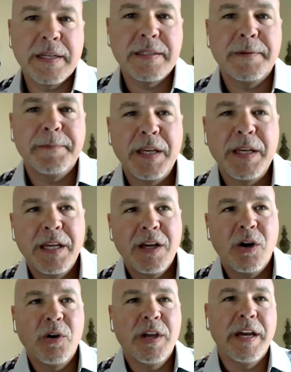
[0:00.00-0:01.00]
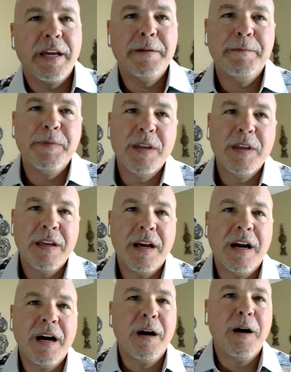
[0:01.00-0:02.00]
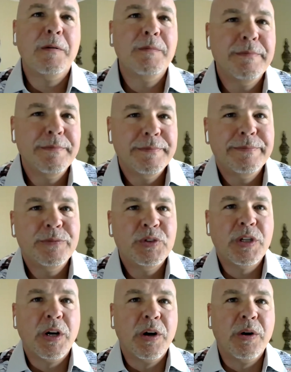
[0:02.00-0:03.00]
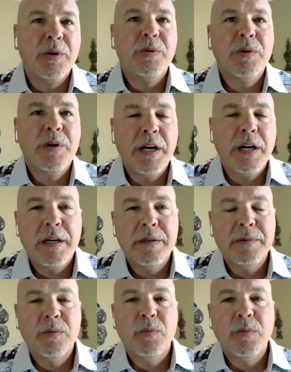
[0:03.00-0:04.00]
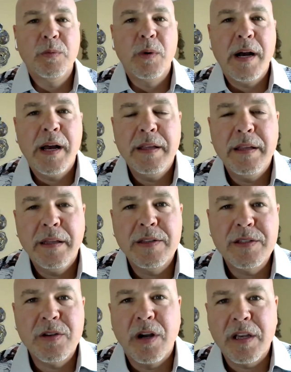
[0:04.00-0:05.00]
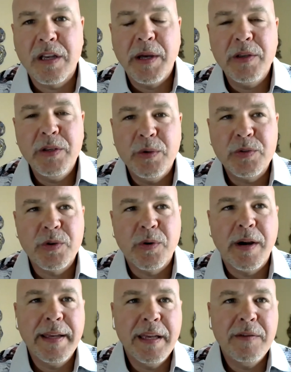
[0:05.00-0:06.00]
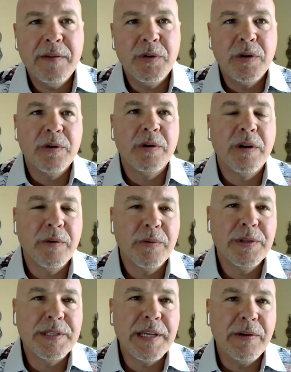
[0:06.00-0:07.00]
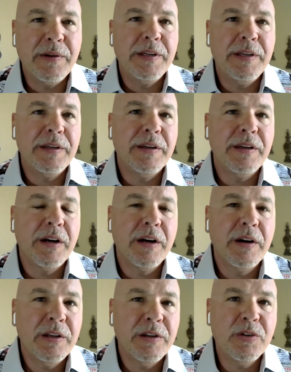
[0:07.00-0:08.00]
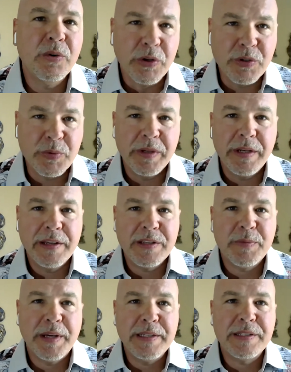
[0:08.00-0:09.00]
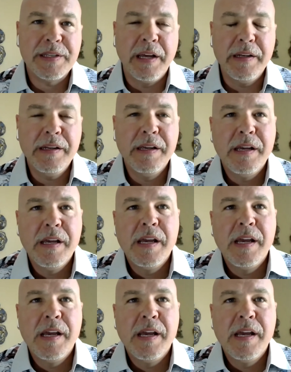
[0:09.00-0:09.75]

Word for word: sexy. Okay. Um, so uh, why let's talk about you. So I gave you a, a resounding uh, endorsement as my son,